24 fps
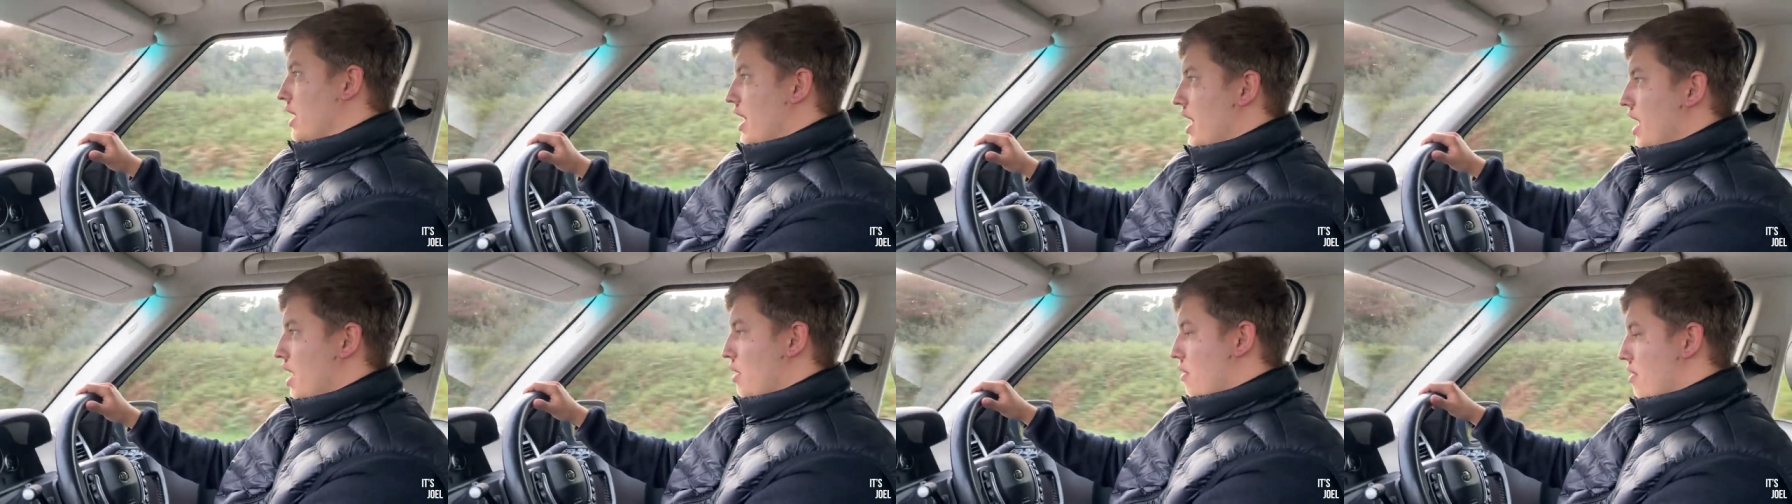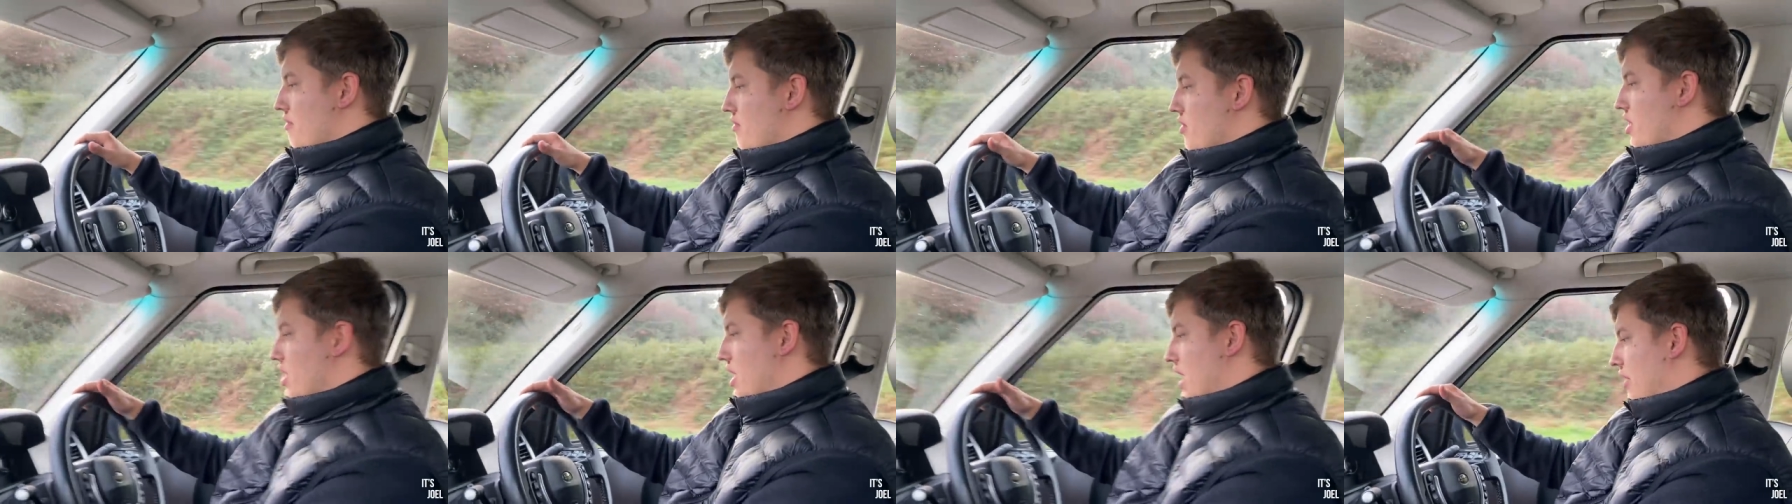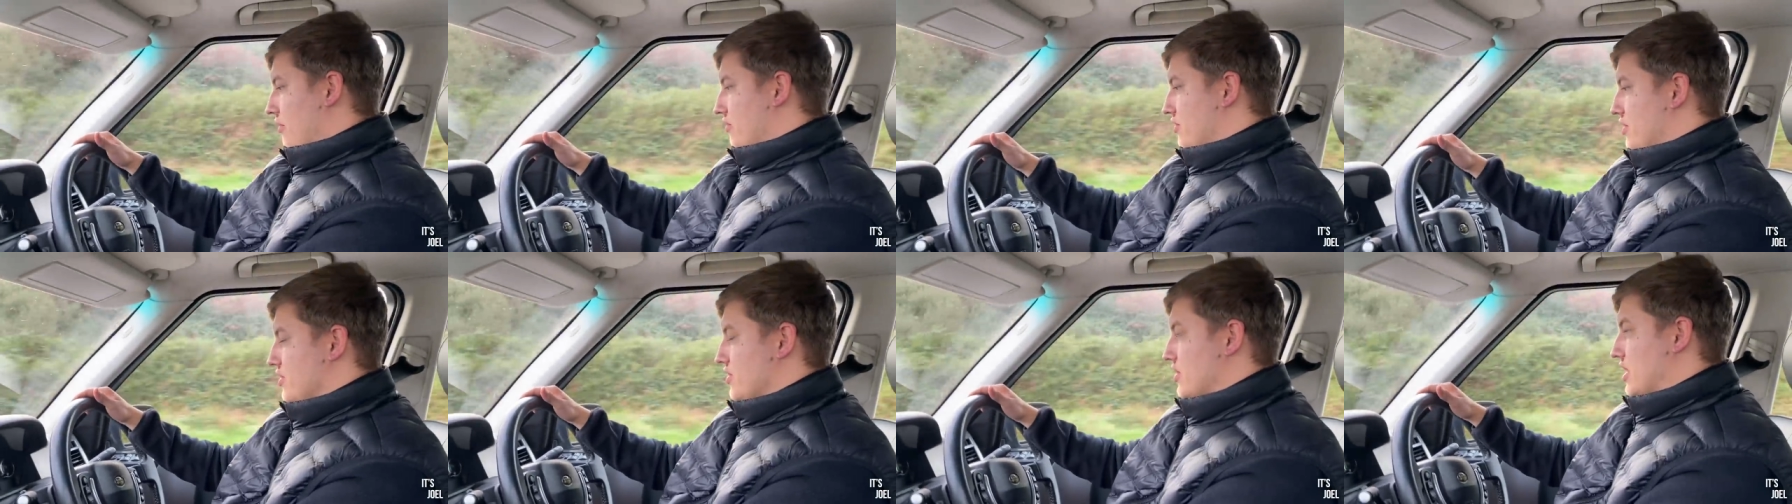However, I
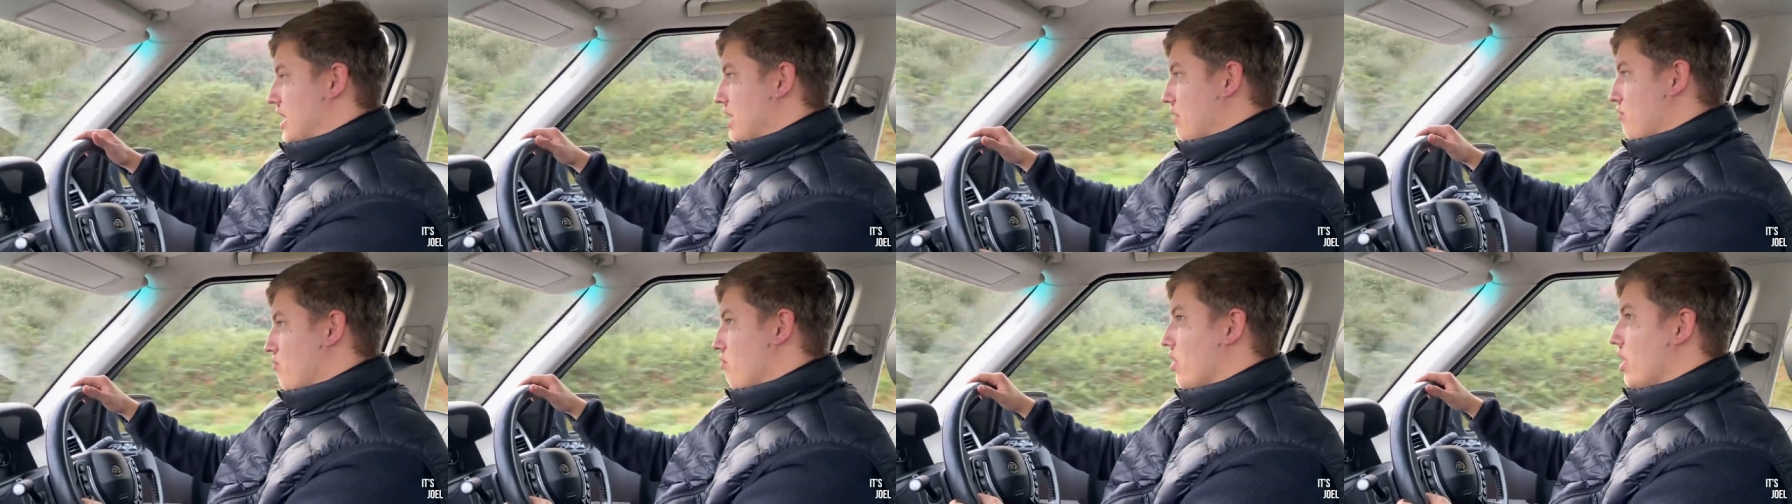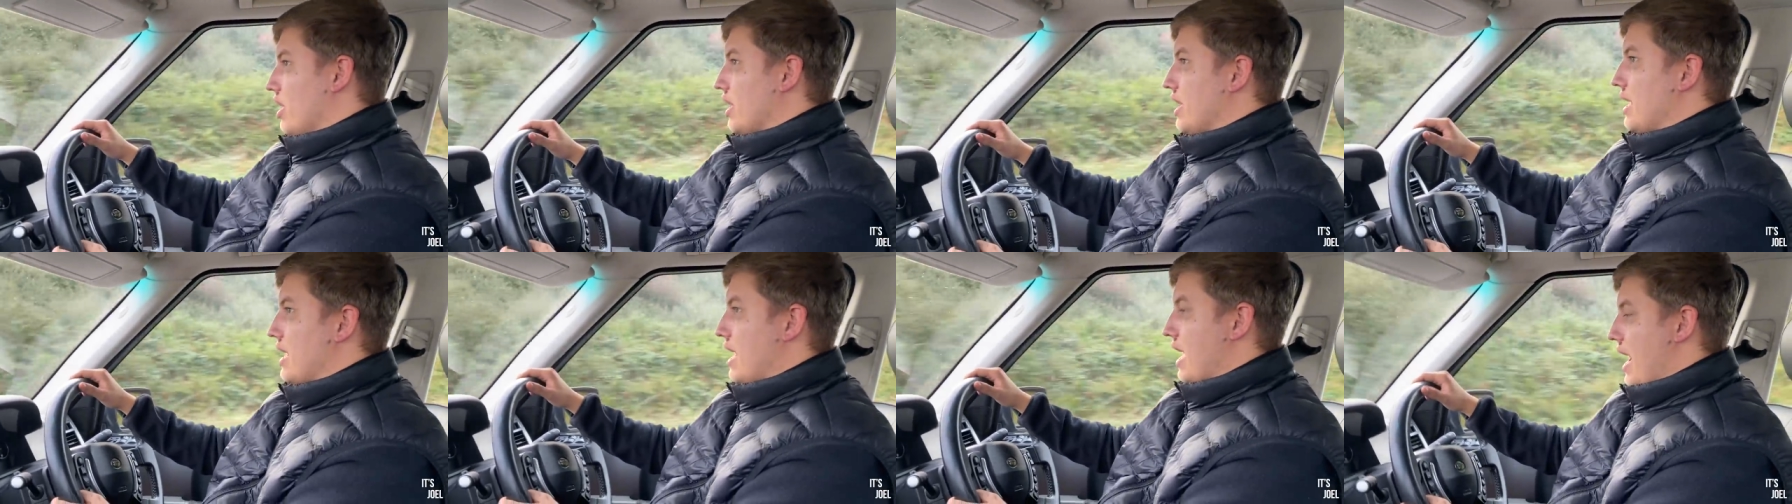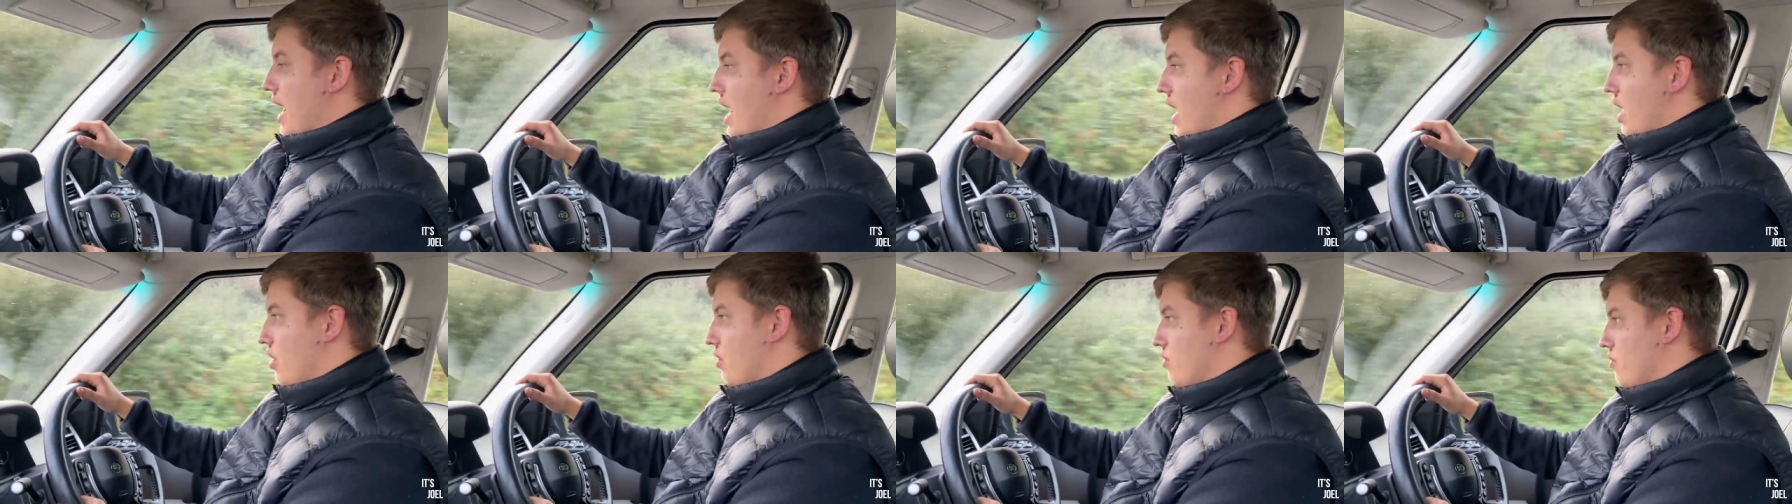have to say right
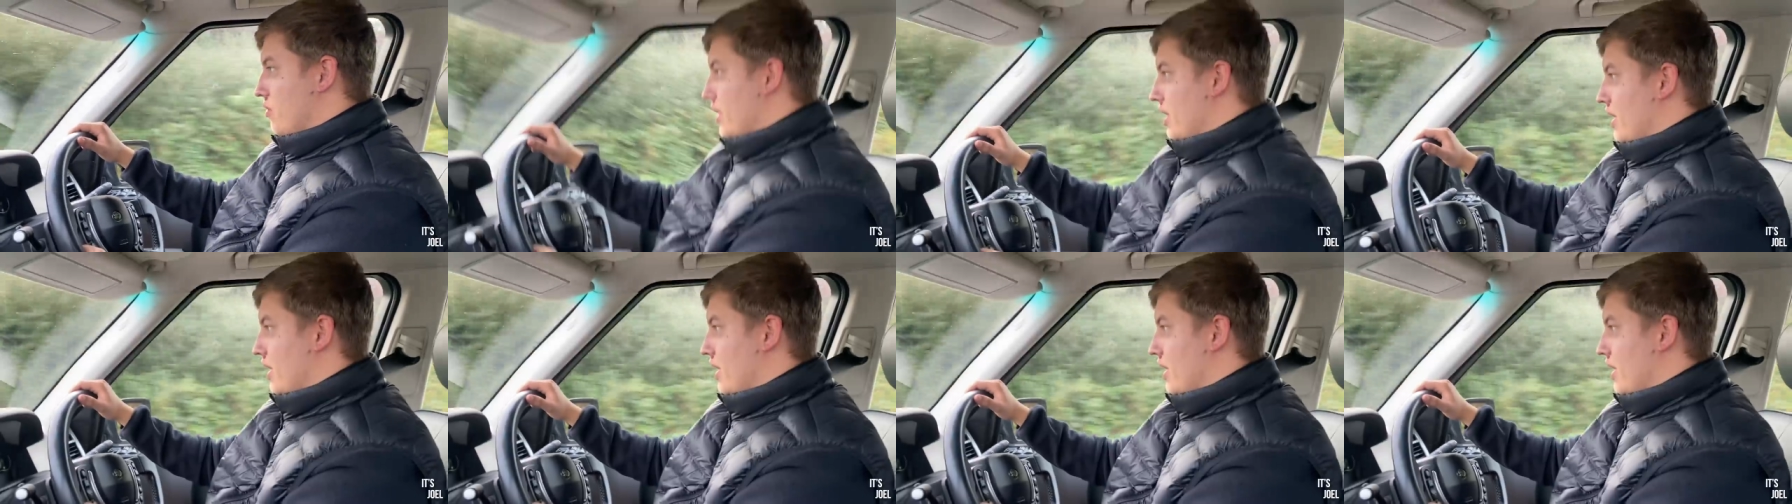now,